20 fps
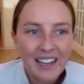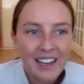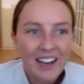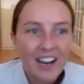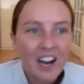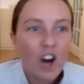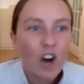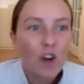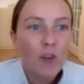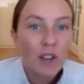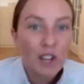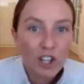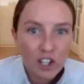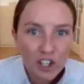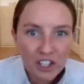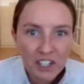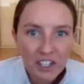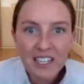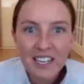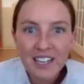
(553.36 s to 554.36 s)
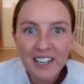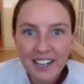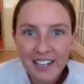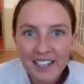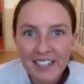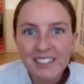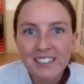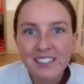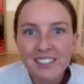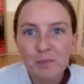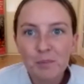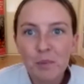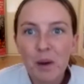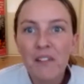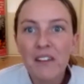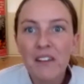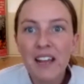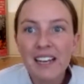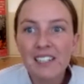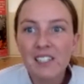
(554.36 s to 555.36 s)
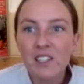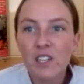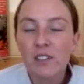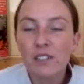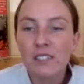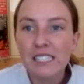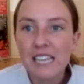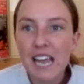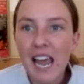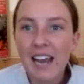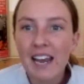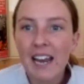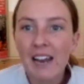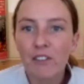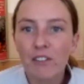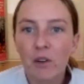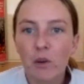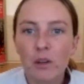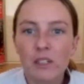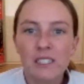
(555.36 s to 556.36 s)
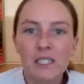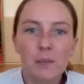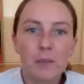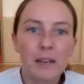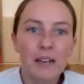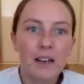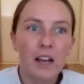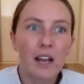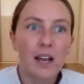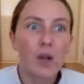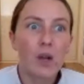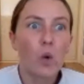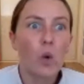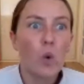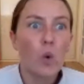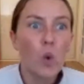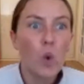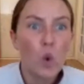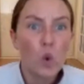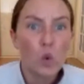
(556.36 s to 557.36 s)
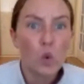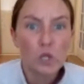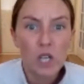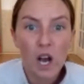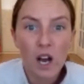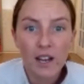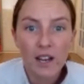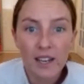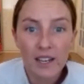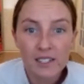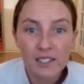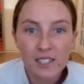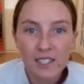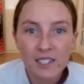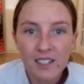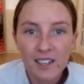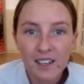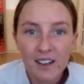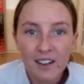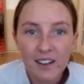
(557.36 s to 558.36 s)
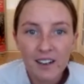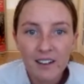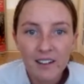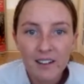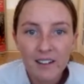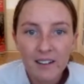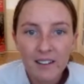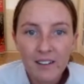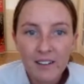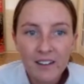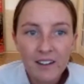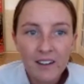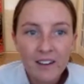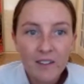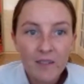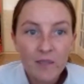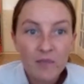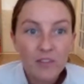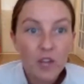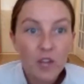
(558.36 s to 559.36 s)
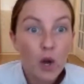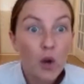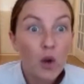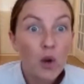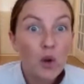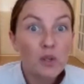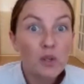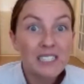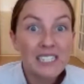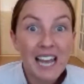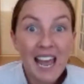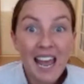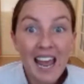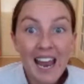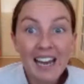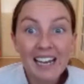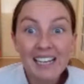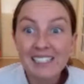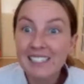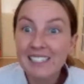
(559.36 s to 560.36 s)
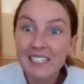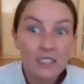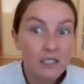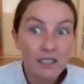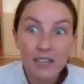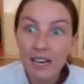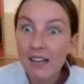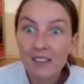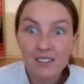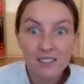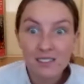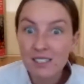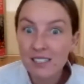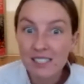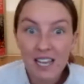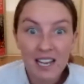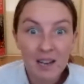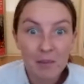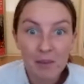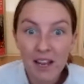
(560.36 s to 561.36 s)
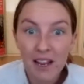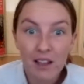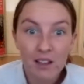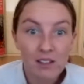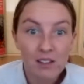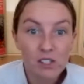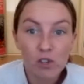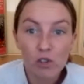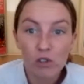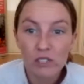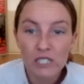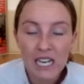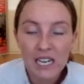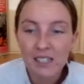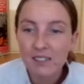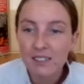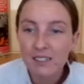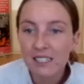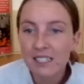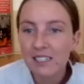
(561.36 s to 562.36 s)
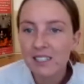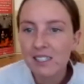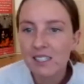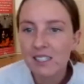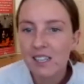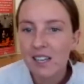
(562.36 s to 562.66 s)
Oh, my goodness. By the end of those 10, everyone's a bit like, ooh, tired. Those 10 didn't last the same length as your dances.